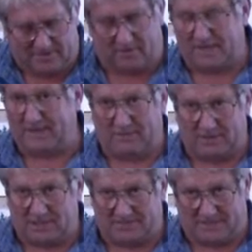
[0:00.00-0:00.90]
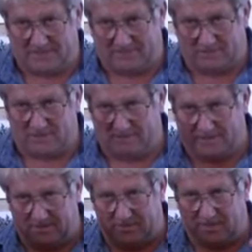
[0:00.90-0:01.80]
Or you can get one of those expensive ones that
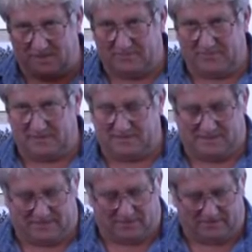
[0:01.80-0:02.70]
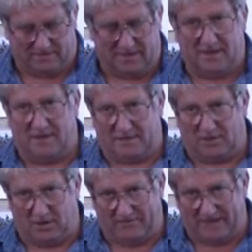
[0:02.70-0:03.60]
look like something like
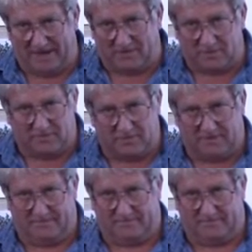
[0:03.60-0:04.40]
Darth Vader or something.